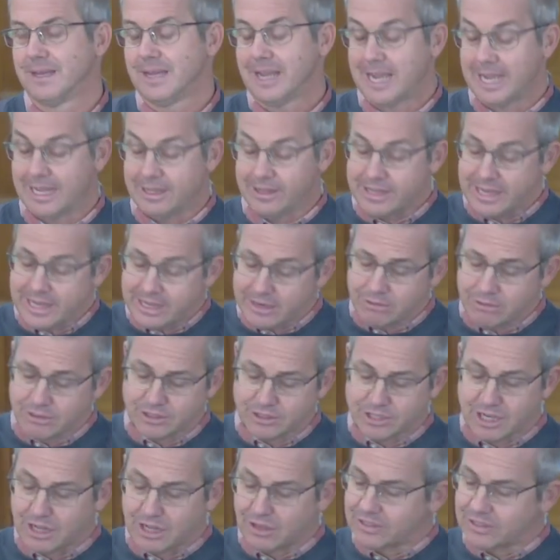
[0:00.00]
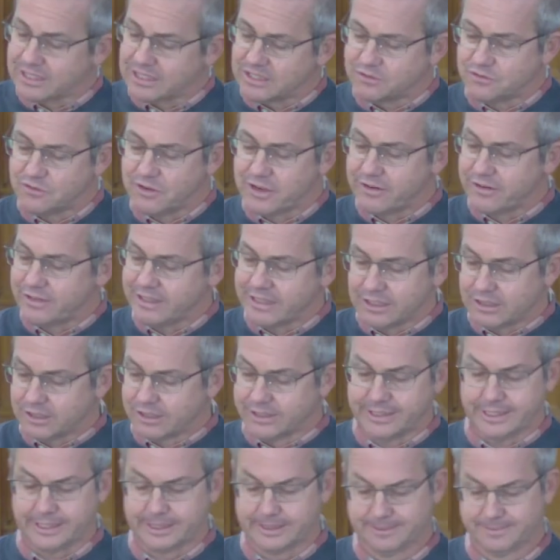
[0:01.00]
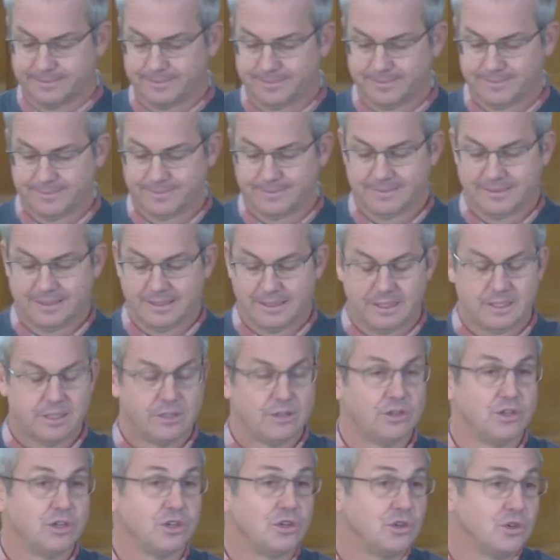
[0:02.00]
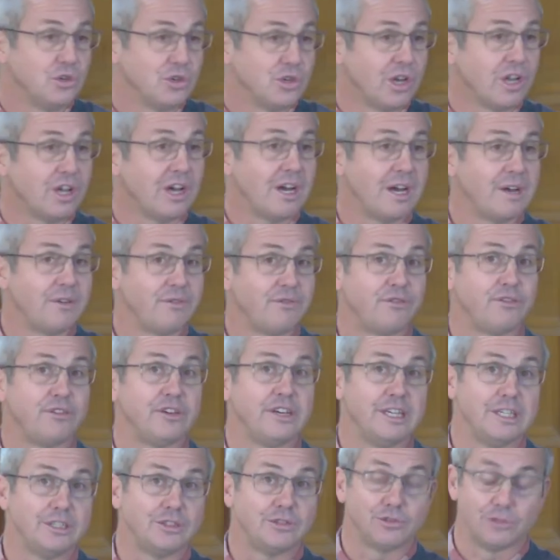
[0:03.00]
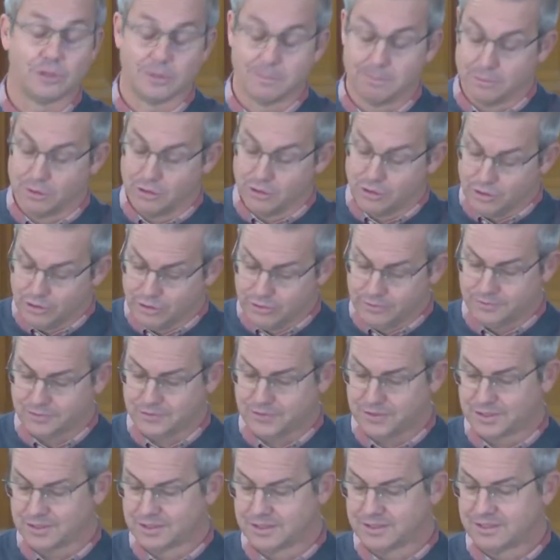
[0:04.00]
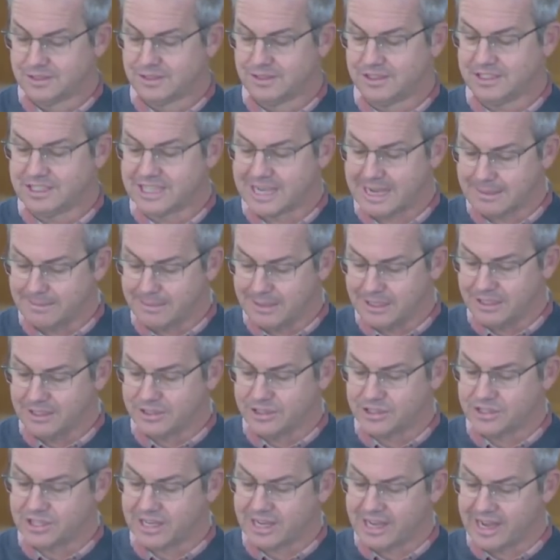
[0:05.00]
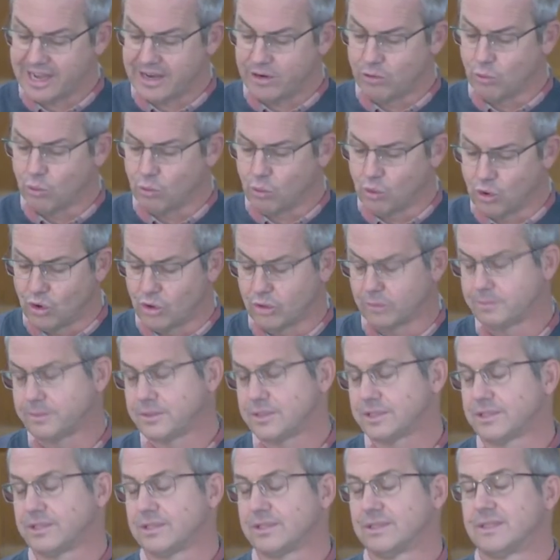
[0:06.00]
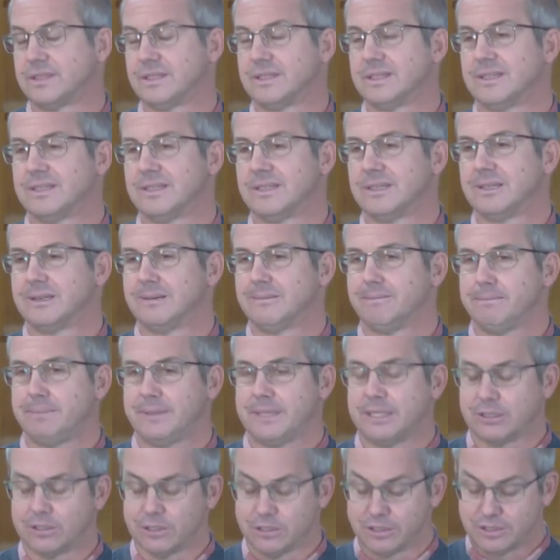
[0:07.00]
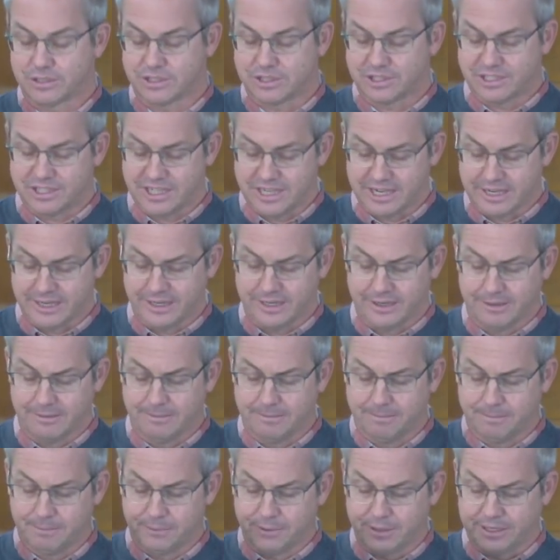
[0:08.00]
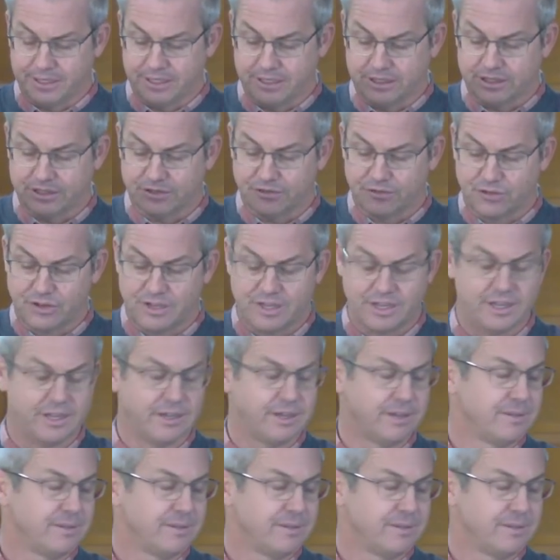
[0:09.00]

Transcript: And the end result is very clear. The good life is removed, damaged, and warped because sin brings fear.